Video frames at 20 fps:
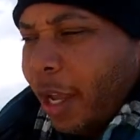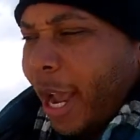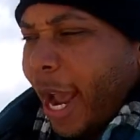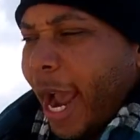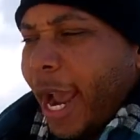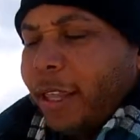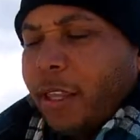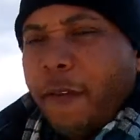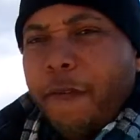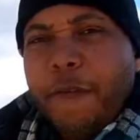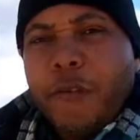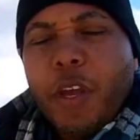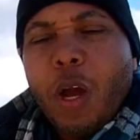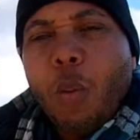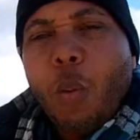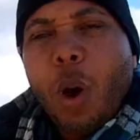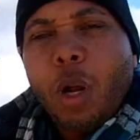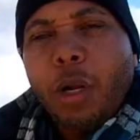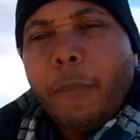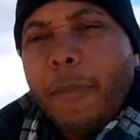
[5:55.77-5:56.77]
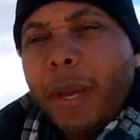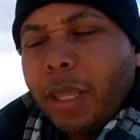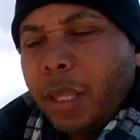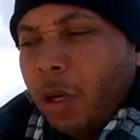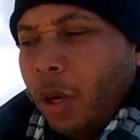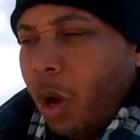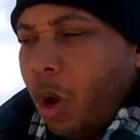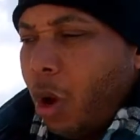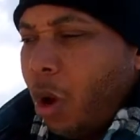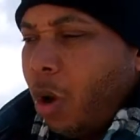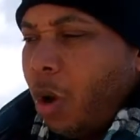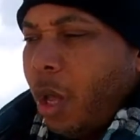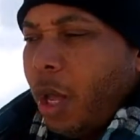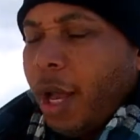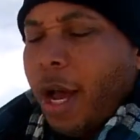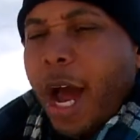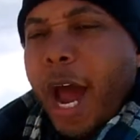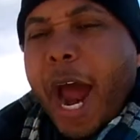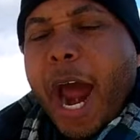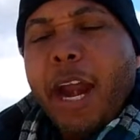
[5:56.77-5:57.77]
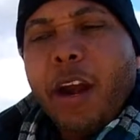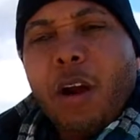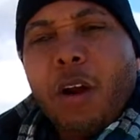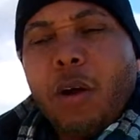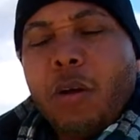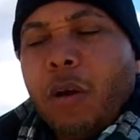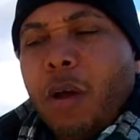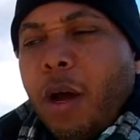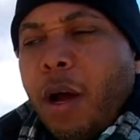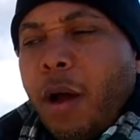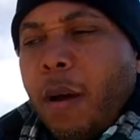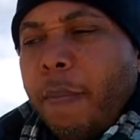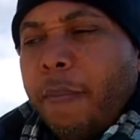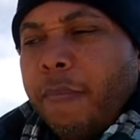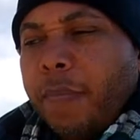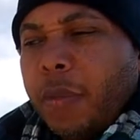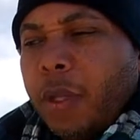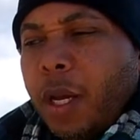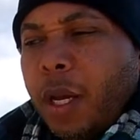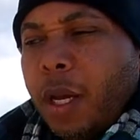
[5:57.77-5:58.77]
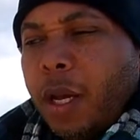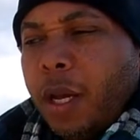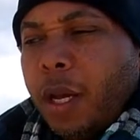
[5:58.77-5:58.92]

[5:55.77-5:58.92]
either via water methanol, a higher um, uh,